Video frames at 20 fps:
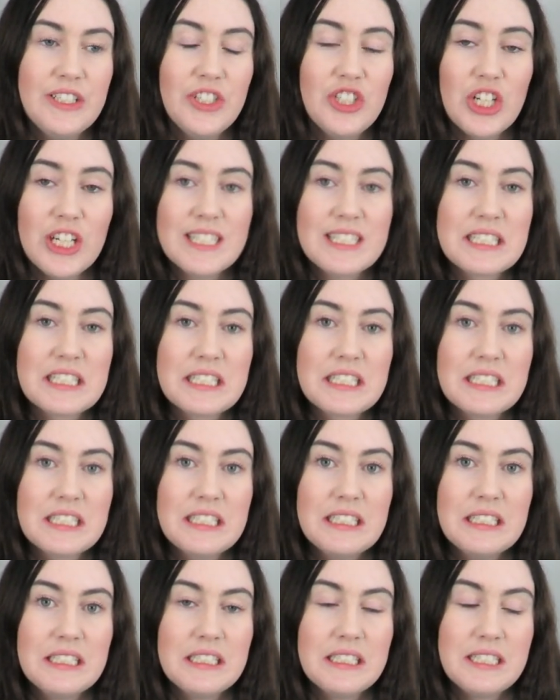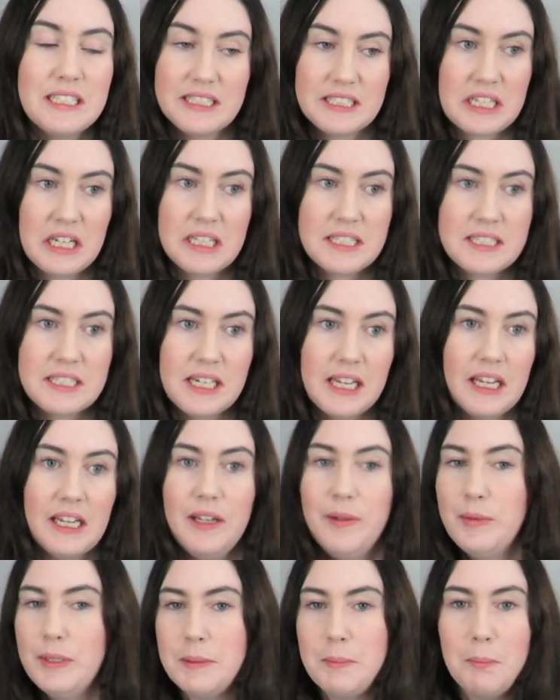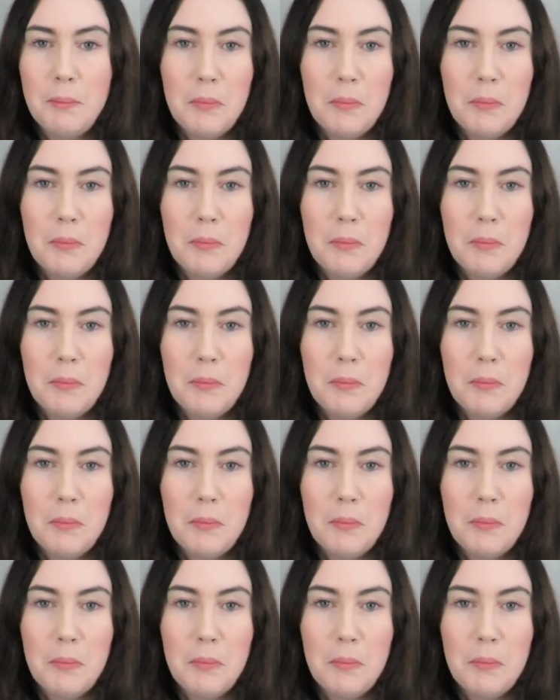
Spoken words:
just disgusting. It was